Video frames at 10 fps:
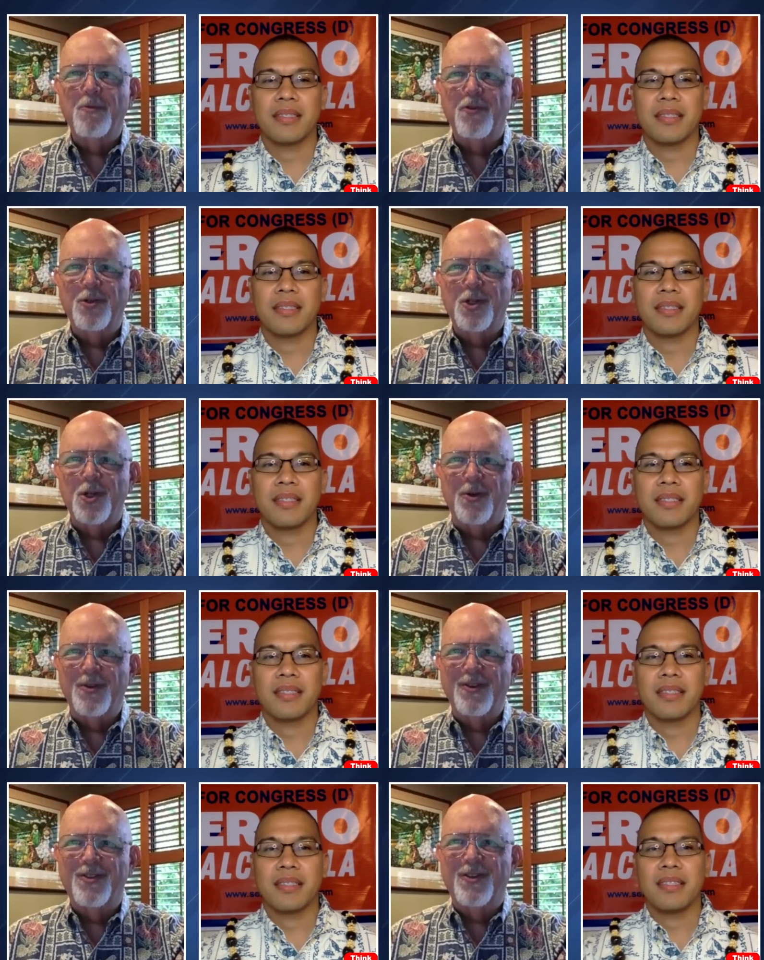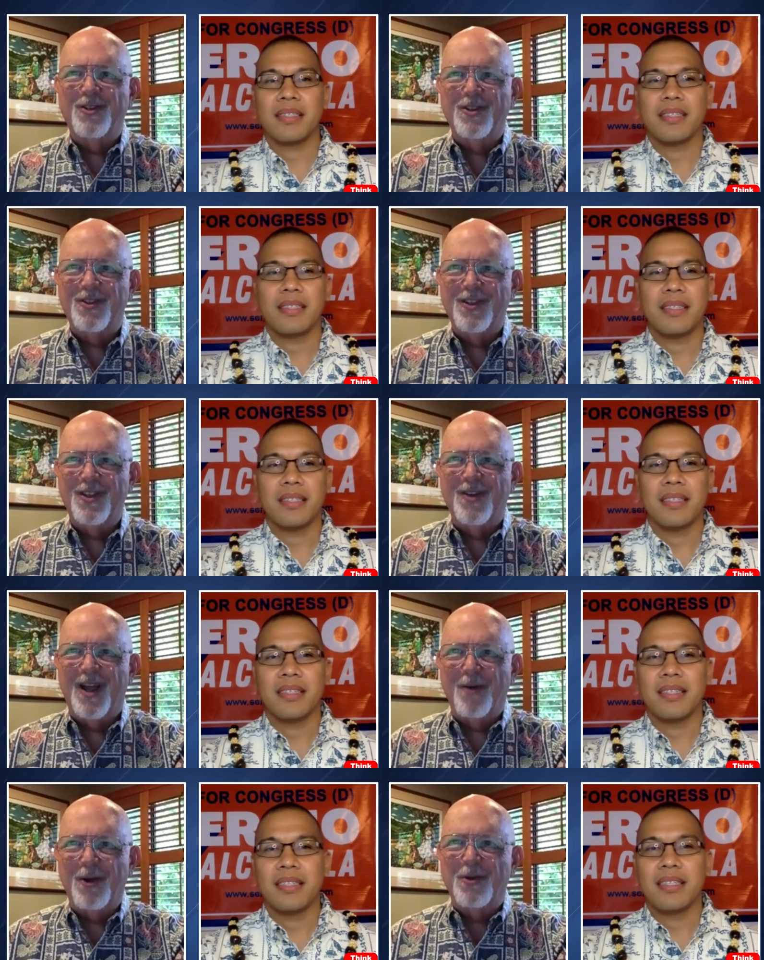Speaker 1: Sergio. It's good to see you.
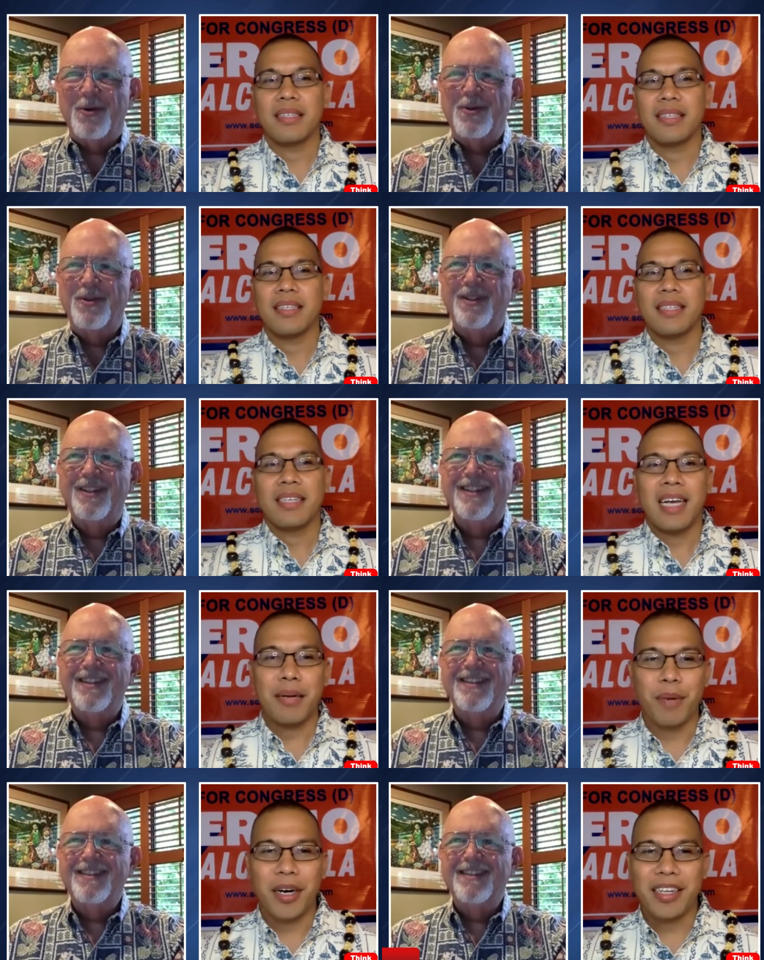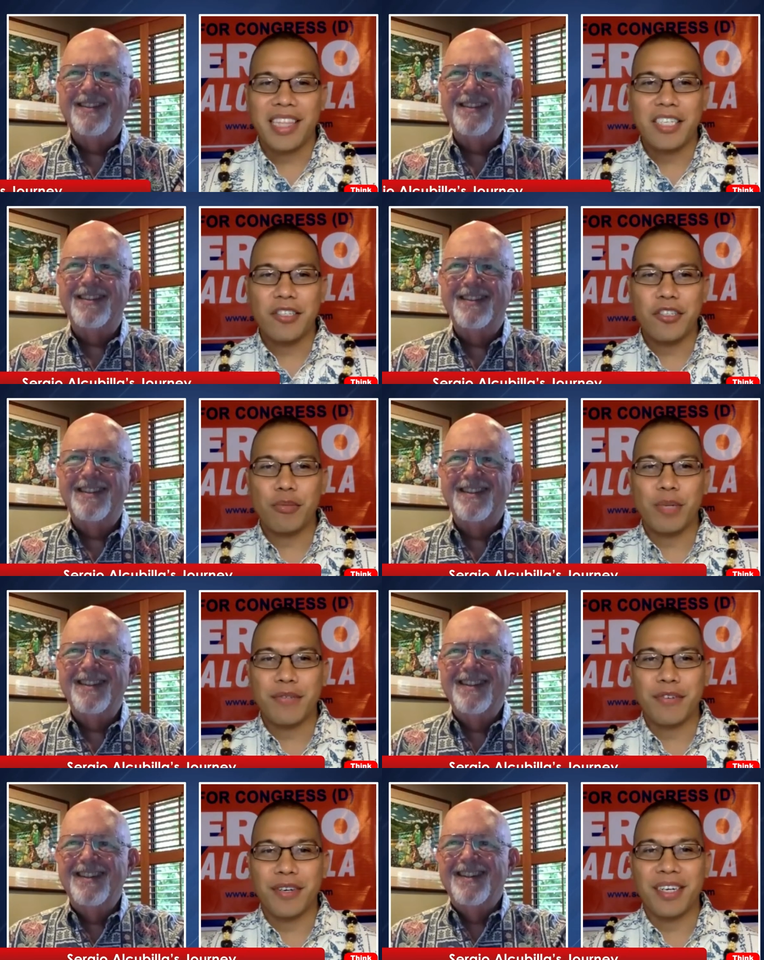How are you?
Speaker 2: Hi, Mark. Thank you so much
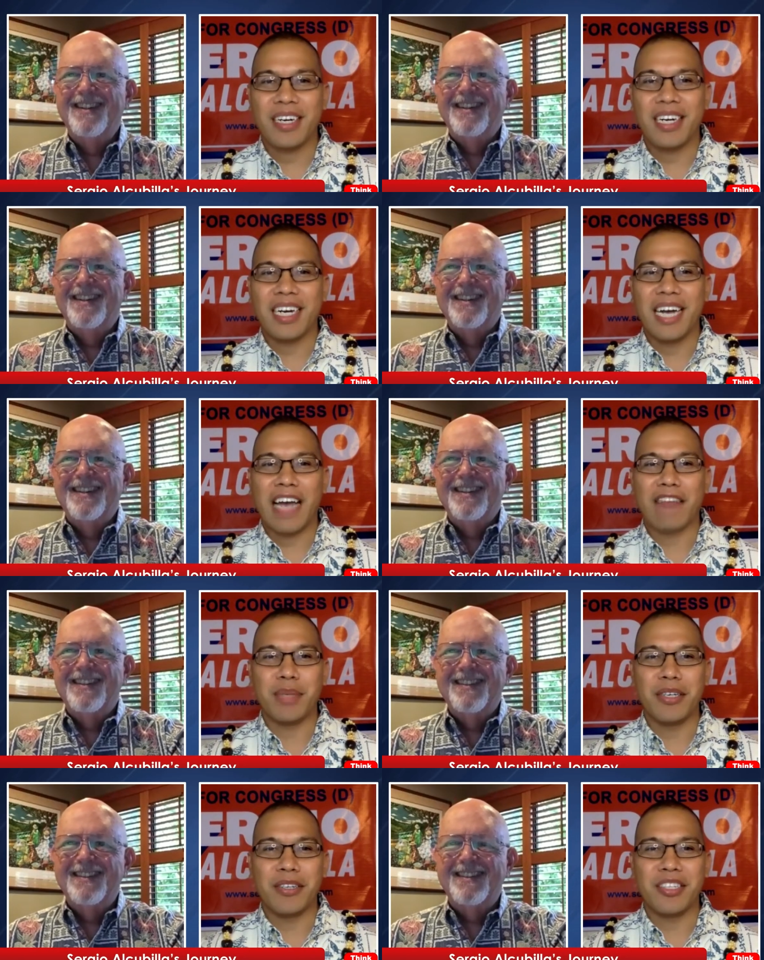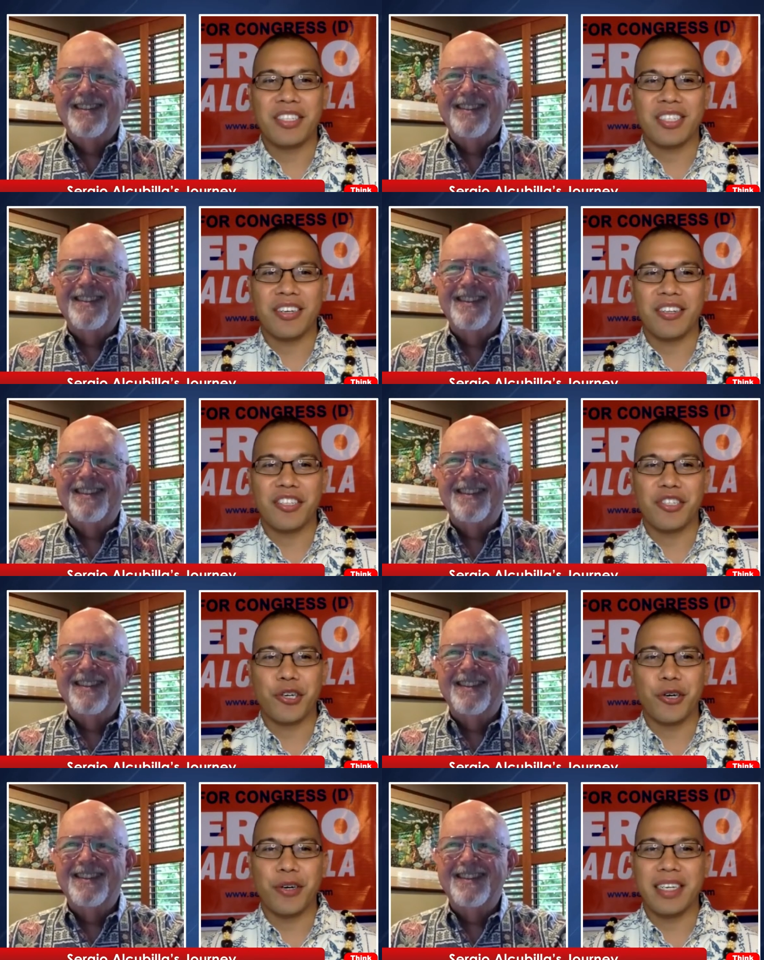for uh, having me on this on this
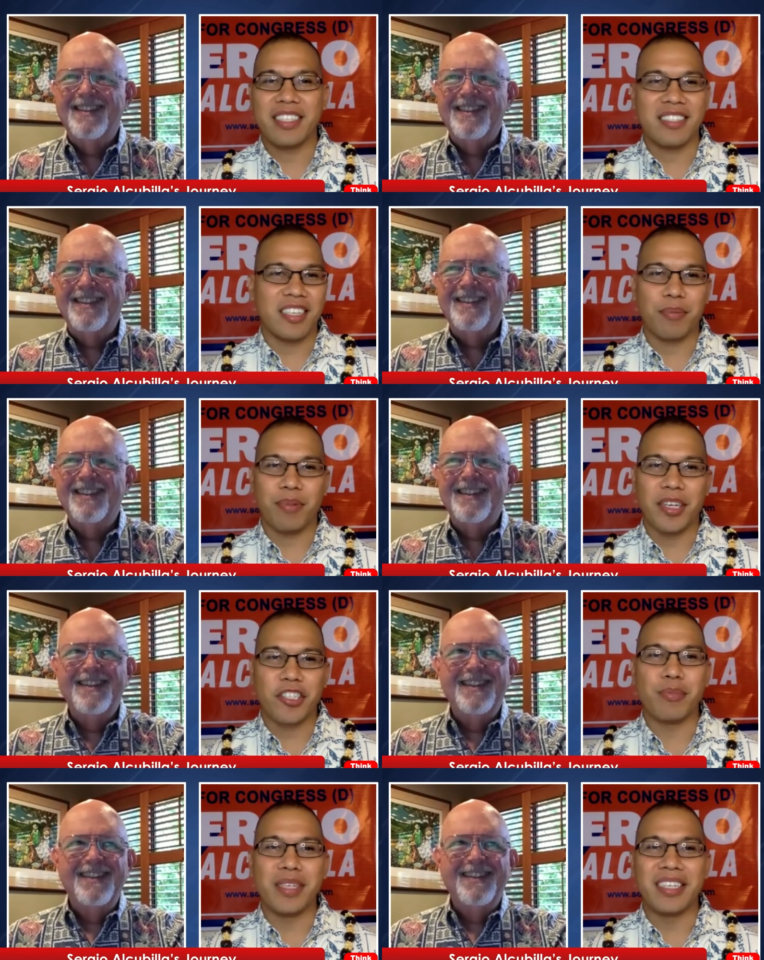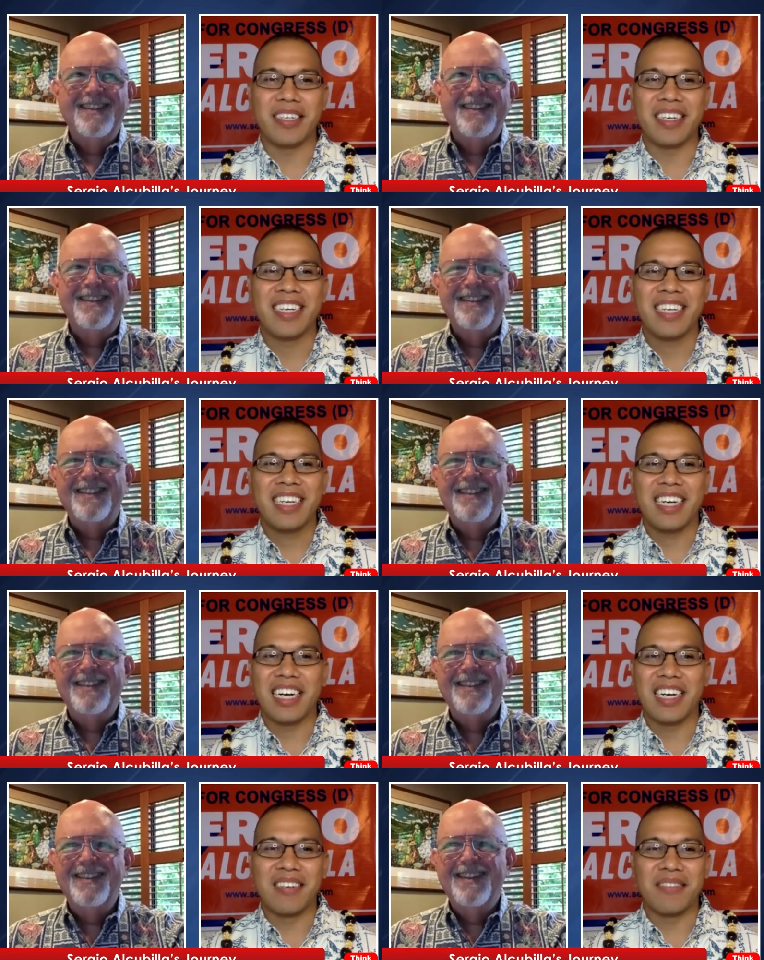show, and it's such a pleasure to be here
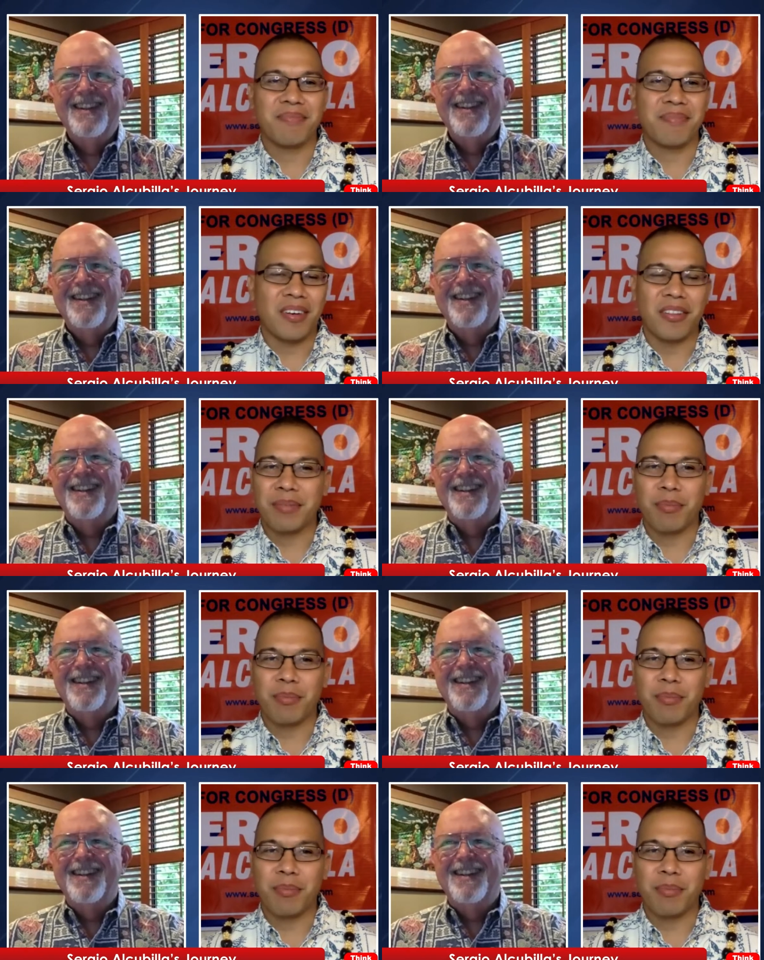uh, on this